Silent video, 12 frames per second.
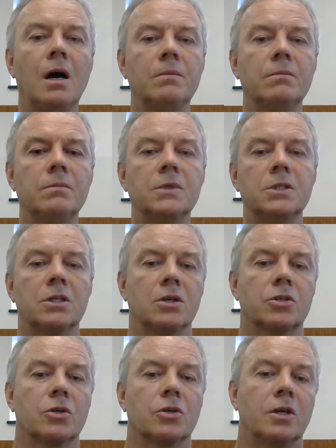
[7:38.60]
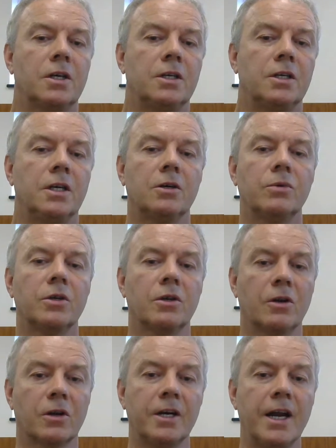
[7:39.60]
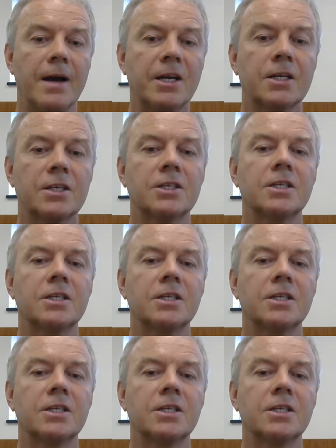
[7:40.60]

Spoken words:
It's also going to deal with ergonomics.